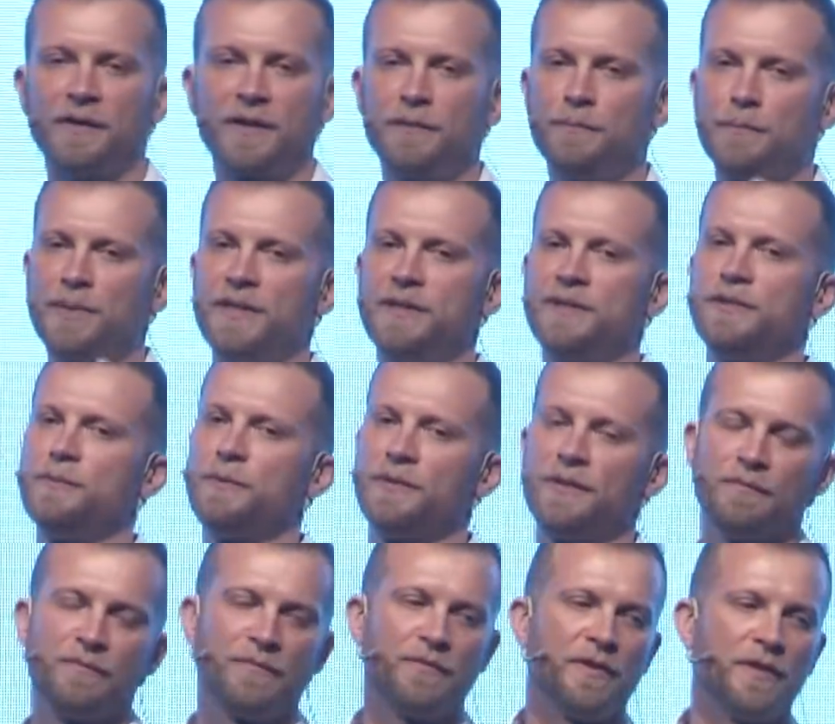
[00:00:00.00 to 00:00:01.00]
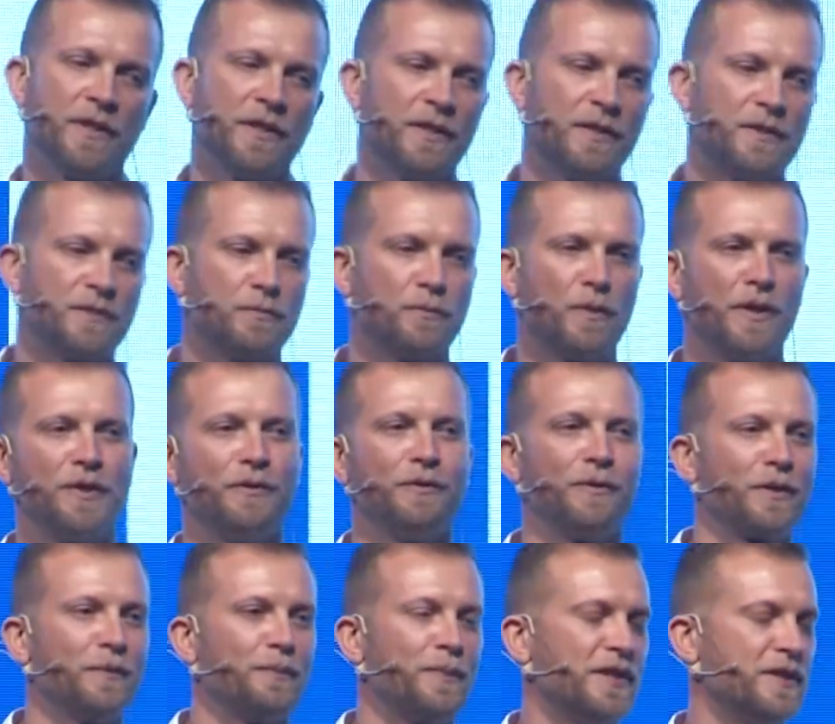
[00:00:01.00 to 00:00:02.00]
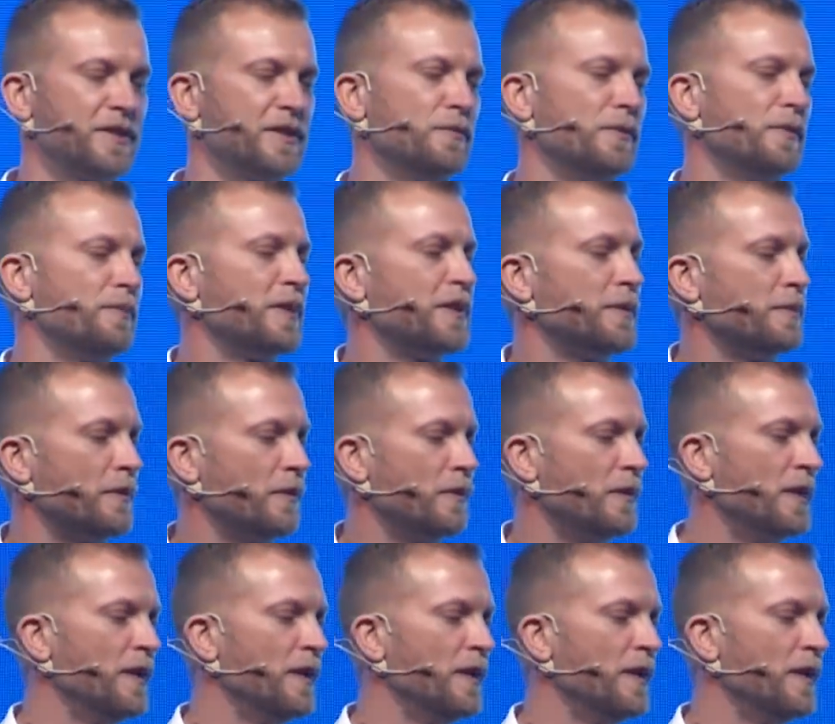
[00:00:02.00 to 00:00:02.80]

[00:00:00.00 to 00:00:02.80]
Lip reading: competed with them for years. When you're competing with people,